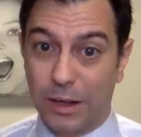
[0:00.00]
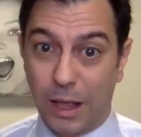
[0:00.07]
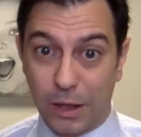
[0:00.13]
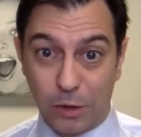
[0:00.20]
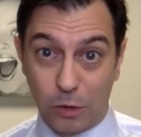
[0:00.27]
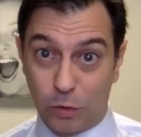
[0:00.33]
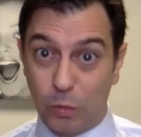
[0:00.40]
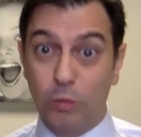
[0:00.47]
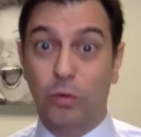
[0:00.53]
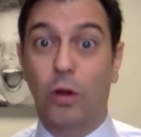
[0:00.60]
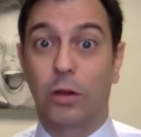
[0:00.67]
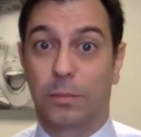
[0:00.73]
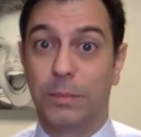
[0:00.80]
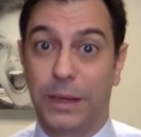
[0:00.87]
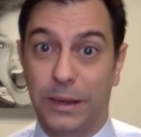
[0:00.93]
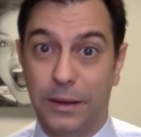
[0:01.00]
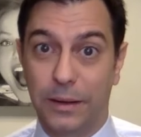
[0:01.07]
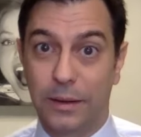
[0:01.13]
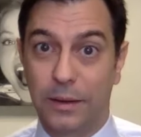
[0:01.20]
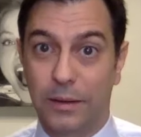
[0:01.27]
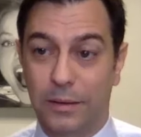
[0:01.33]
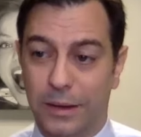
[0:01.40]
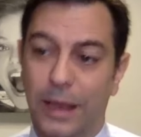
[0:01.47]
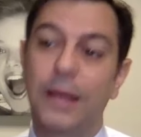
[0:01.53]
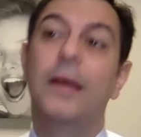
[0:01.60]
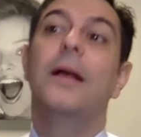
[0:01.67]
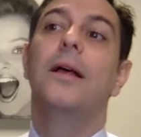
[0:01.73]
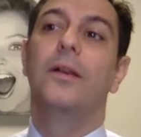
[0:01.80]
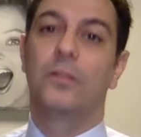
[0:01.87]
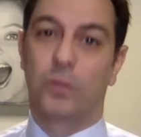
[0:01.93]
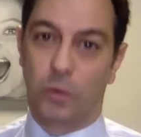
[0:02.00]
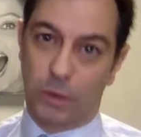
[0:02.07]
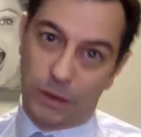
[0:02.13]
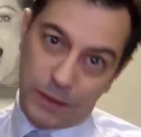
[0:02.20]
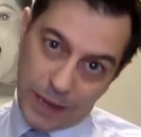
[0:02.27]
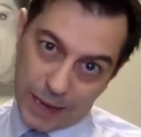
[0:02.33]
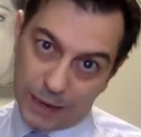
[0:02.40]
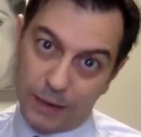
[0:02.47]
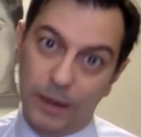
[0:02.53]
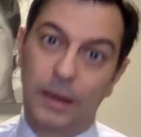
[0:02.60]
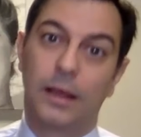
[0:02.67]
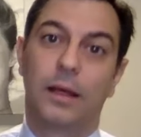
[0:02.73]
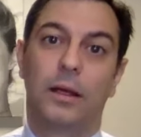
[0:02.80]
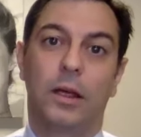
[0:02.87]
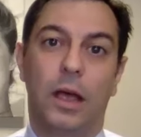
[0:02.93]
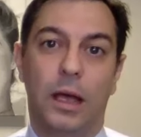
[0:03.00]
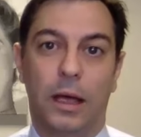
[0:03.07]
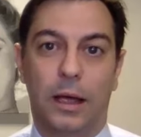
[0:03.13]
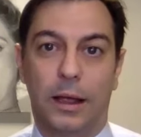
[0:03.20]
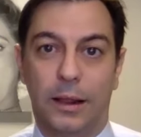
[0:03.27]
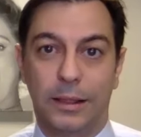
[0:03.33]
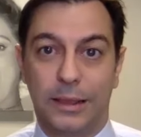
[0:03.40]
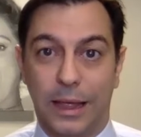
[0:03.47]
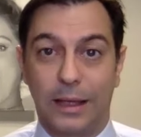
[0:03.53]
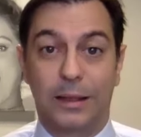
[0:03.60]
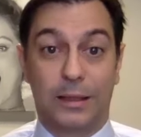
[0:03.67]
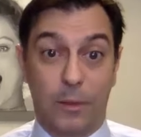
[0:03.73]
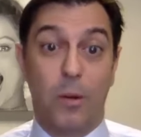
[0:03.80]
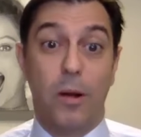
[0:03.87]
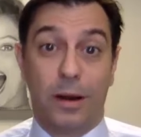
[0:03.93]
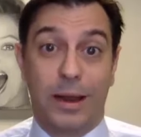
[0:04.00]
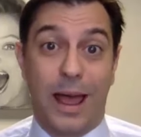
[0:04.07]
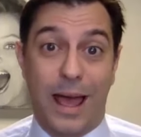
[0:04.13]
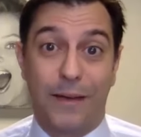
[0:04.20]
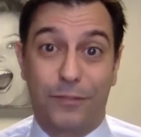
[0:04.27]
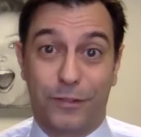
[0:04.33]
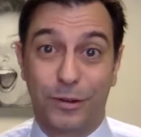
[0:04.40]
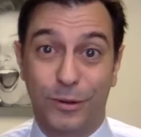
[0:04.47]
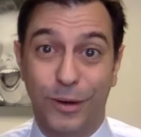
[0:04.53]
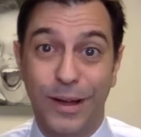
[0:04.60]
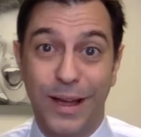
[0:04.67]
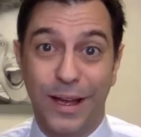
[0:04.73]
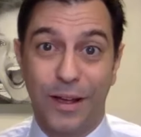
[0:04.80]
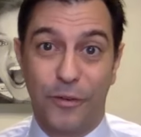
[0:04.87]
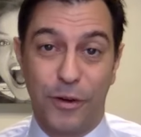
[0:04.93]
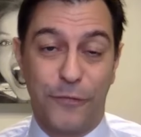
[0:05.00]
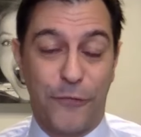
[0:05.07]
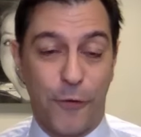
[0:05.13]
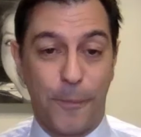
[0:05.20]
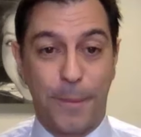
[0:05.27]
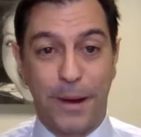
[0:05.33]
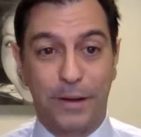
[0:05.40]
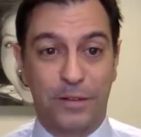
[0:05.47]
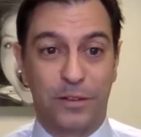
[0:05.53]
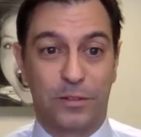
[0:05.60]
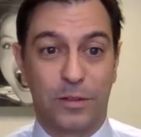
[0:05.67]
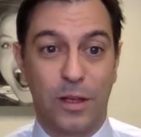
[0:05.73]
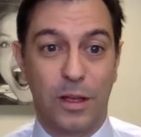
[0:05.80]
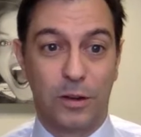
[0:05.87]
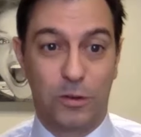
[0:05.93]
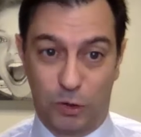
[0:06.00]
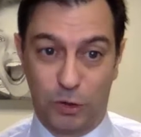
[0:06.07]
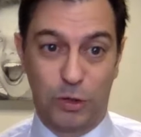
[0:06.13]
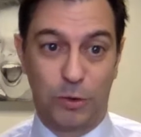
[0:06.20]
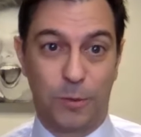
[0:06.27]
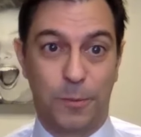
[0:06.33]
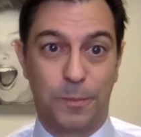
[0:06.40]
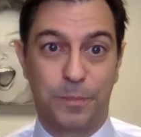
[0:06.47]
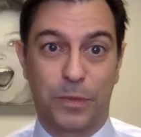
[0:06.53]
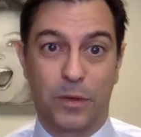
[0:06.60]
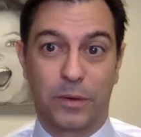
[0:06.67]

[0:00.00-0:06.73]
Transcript: You told me. Okay, so then they would have to refer patients to you.